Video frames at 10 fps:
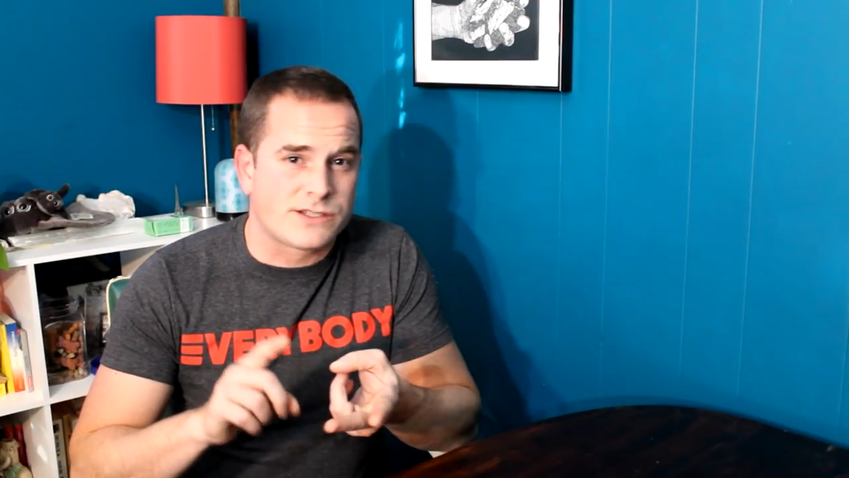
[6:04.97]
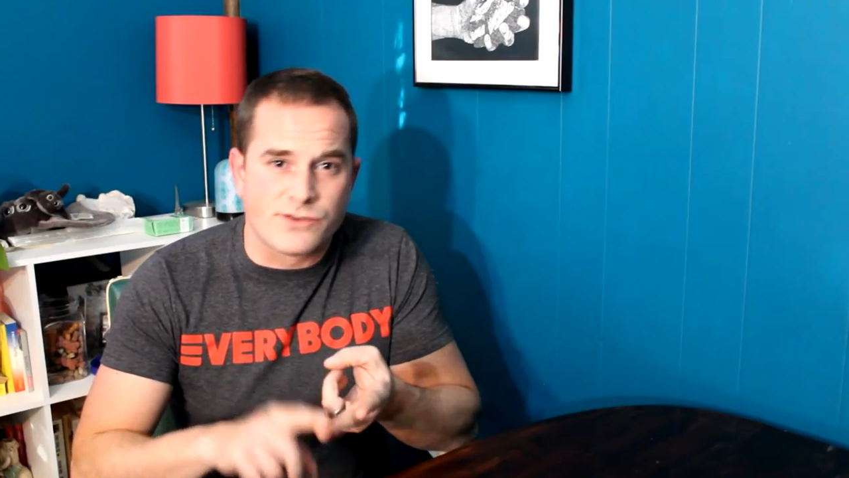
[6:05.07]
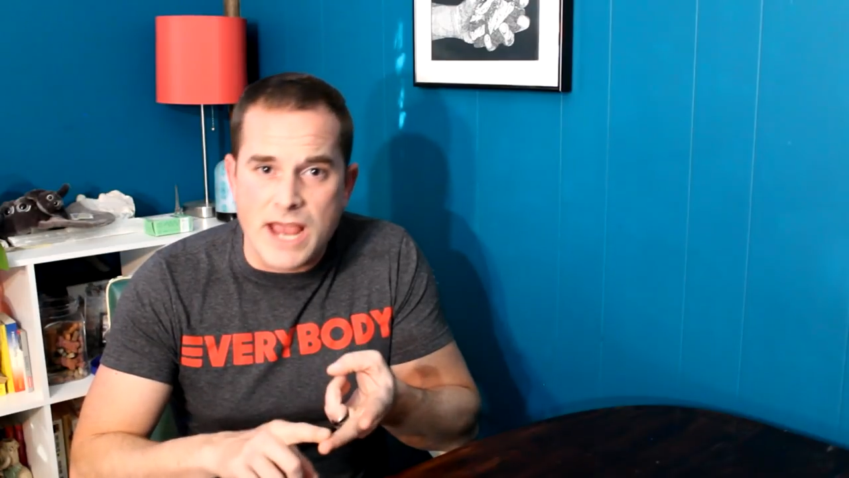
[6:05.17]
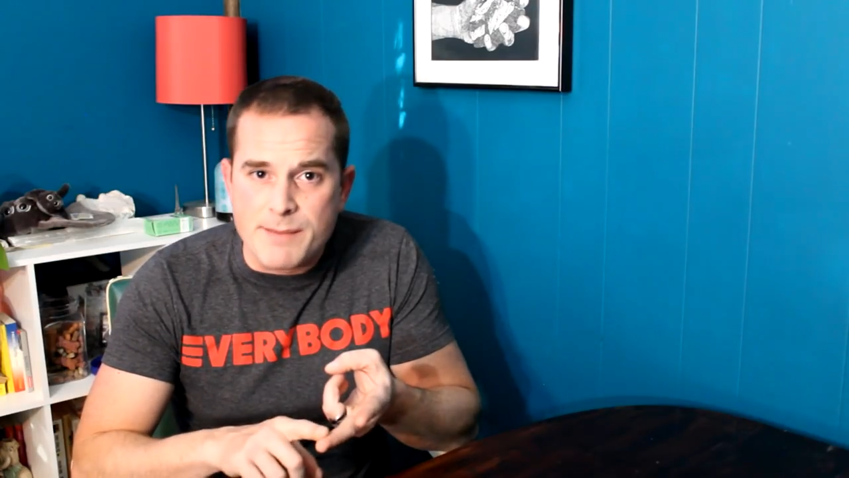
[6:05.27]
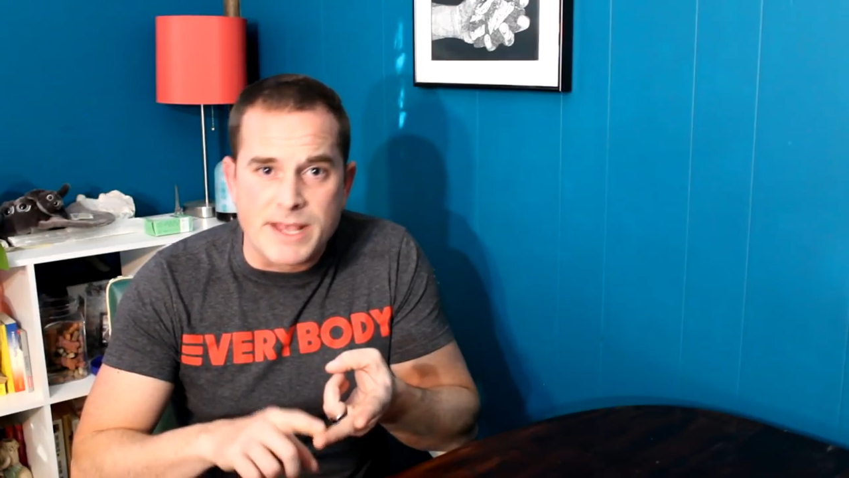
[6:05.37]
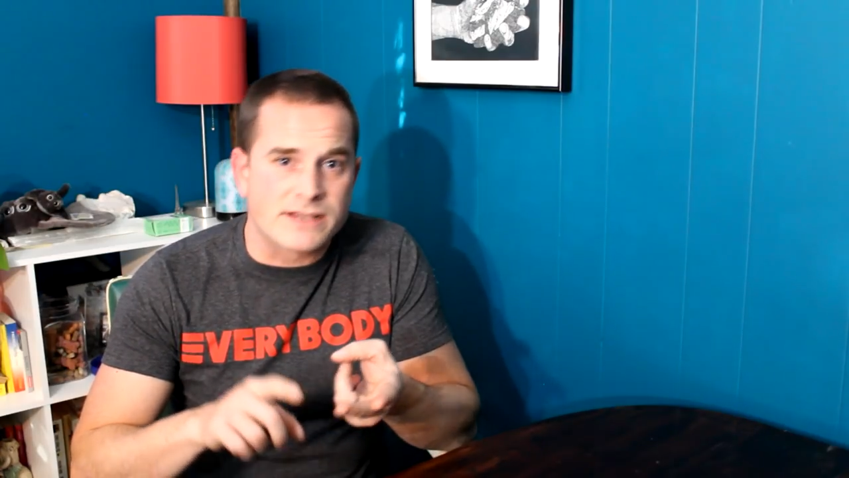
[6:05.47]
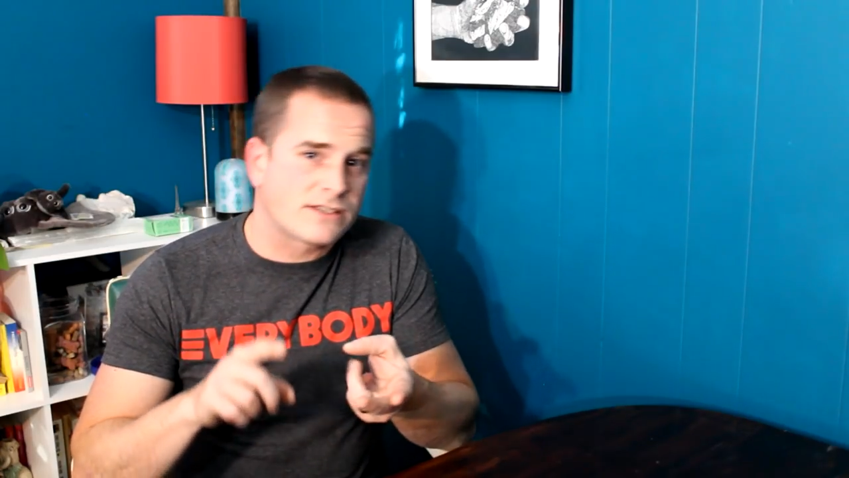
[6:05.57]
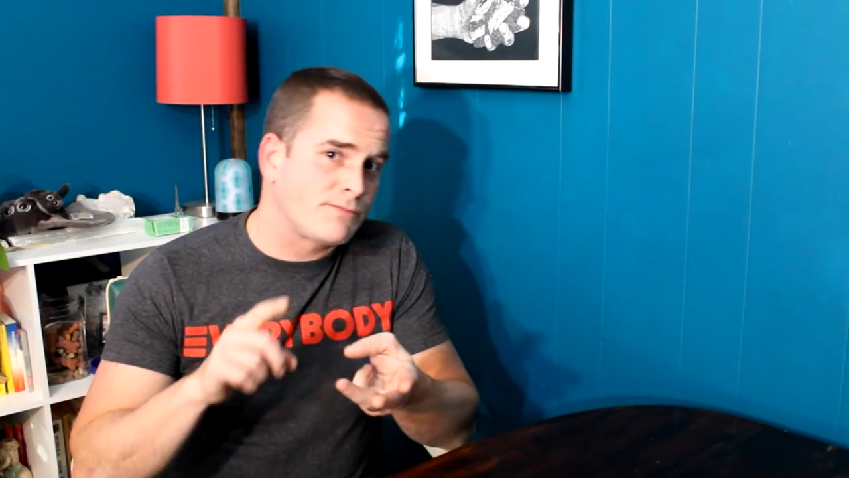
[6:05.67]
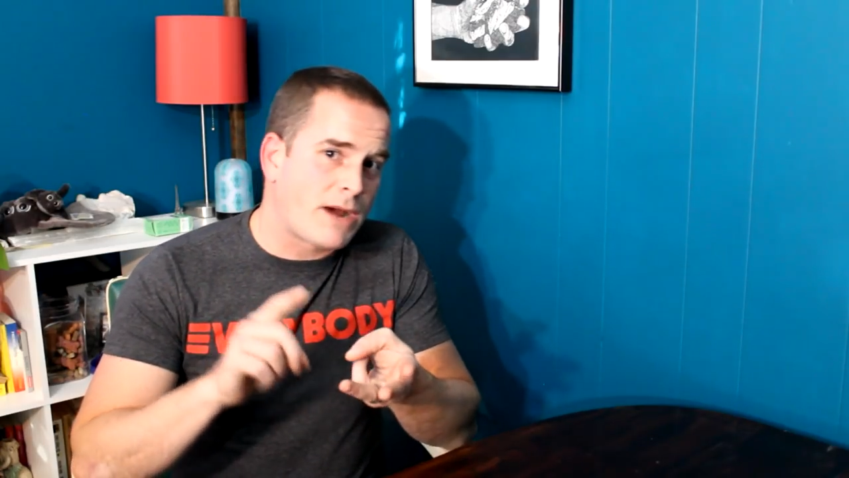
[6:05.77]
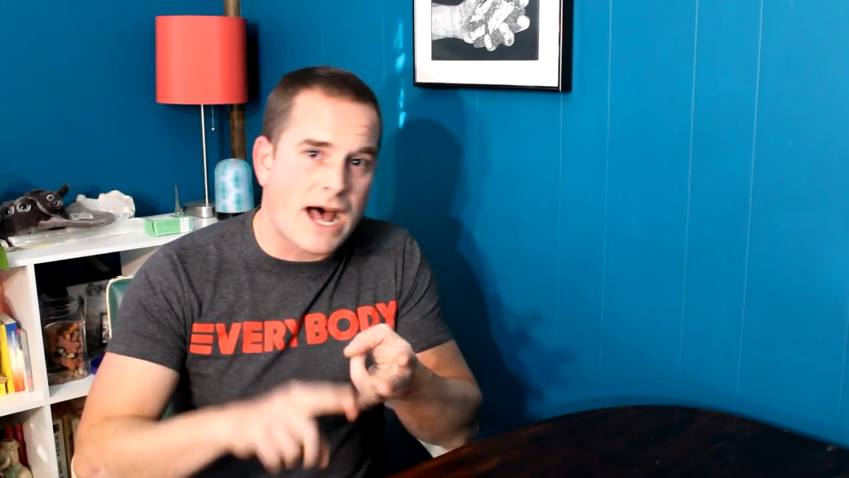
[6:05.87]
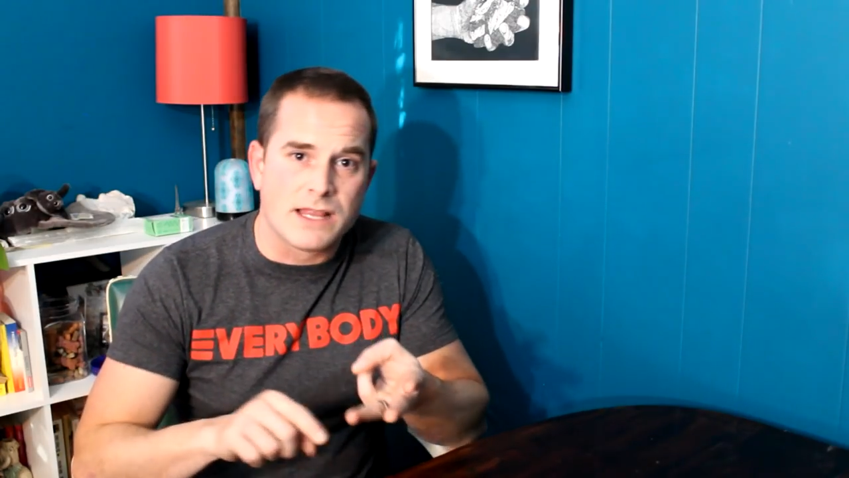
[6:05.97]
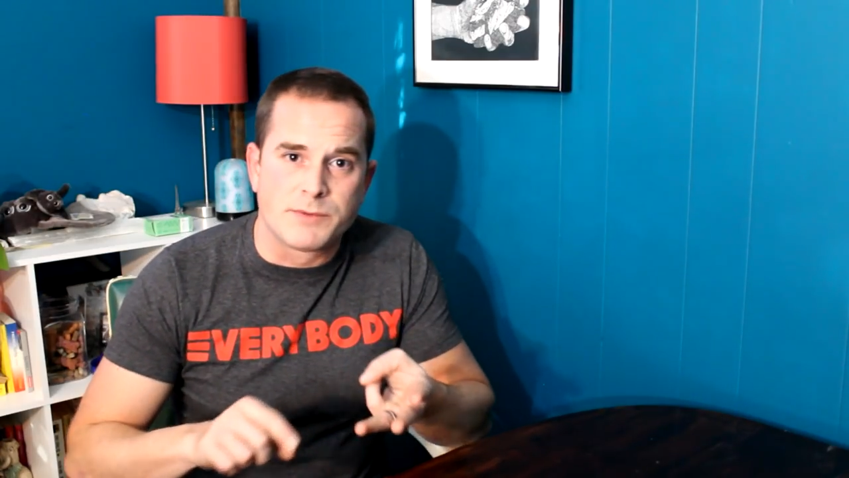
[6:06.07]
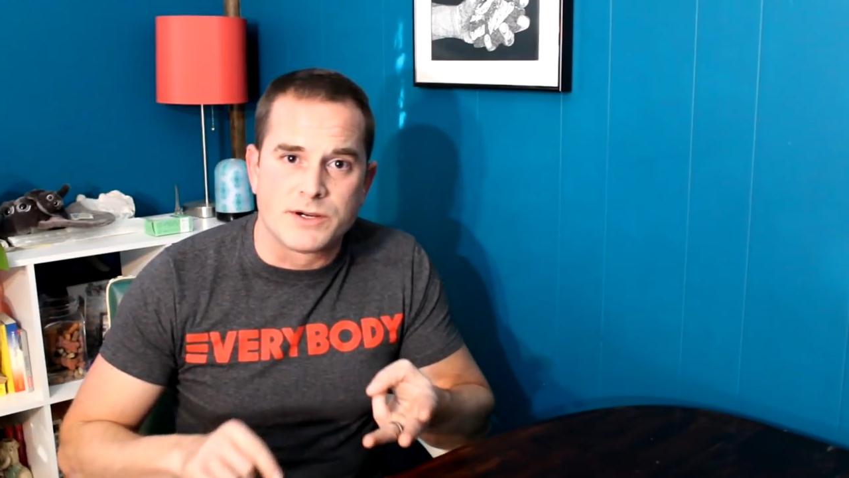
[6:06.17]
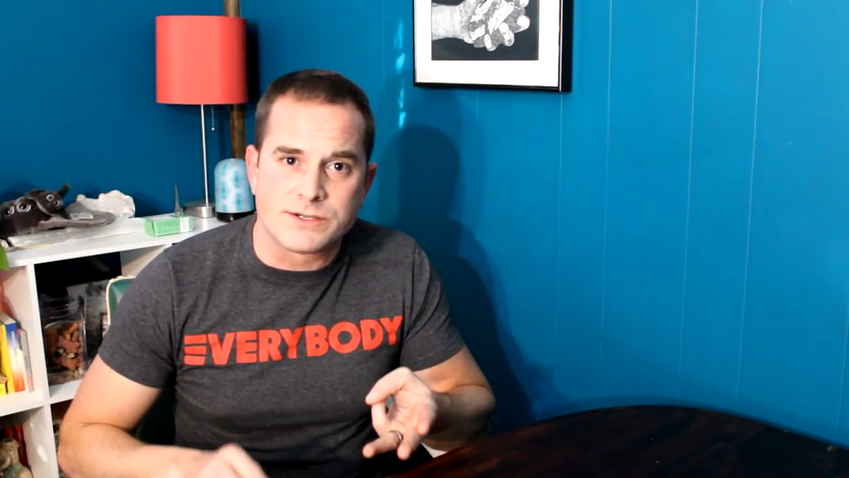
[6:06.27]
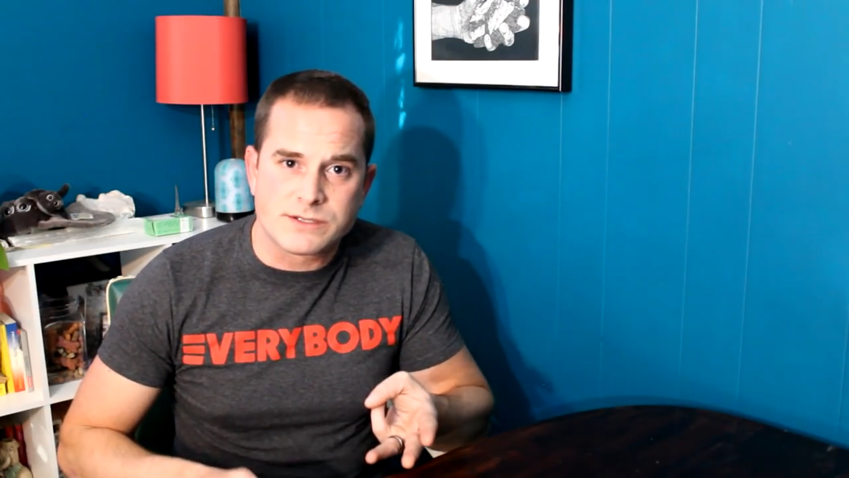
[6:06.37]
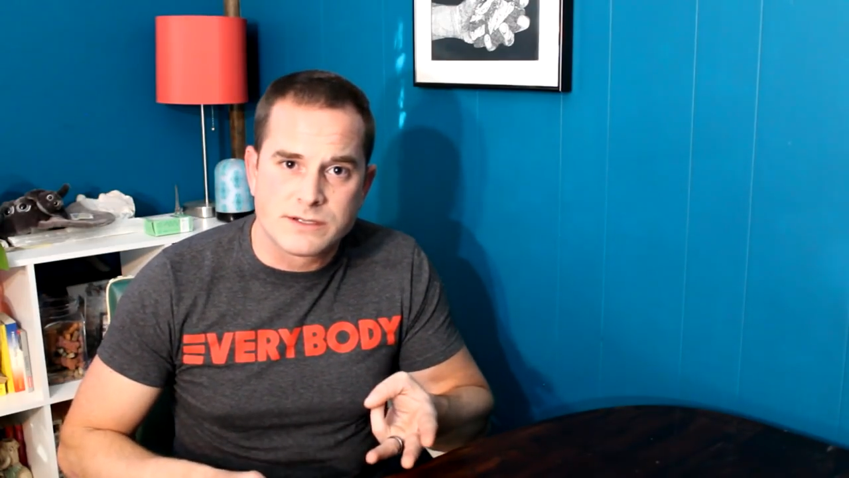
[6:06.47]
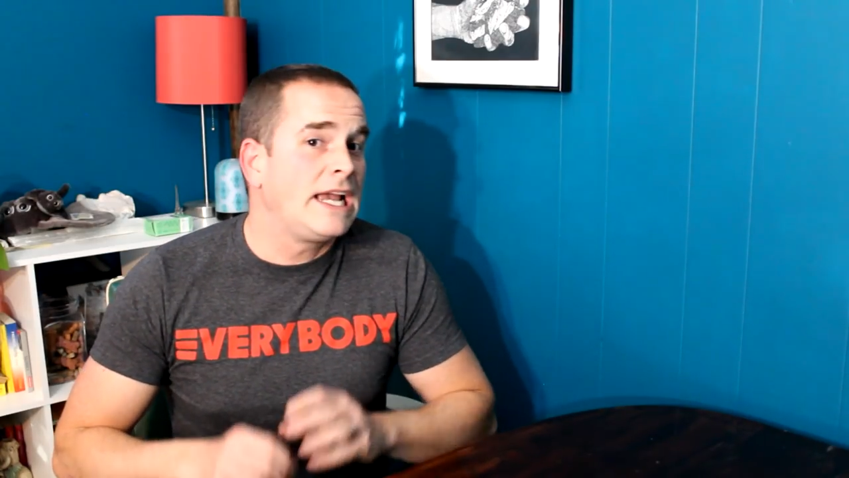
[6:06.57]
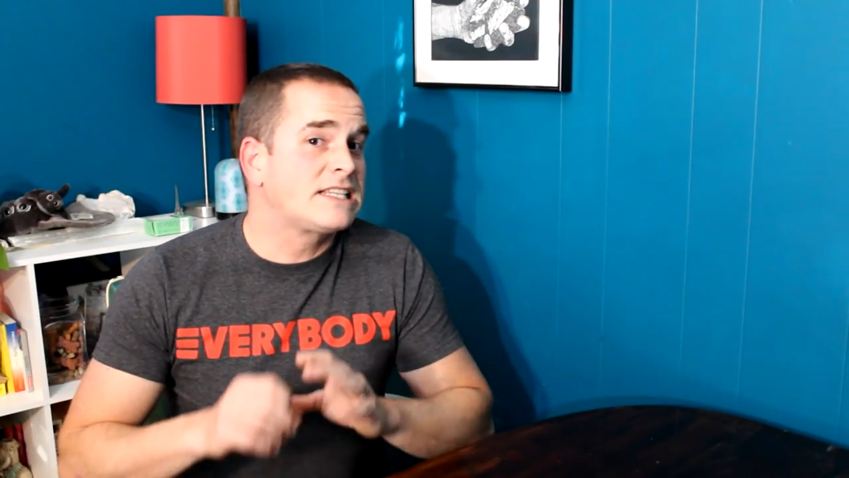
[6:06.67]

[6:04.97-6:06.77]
ceramics, polymers.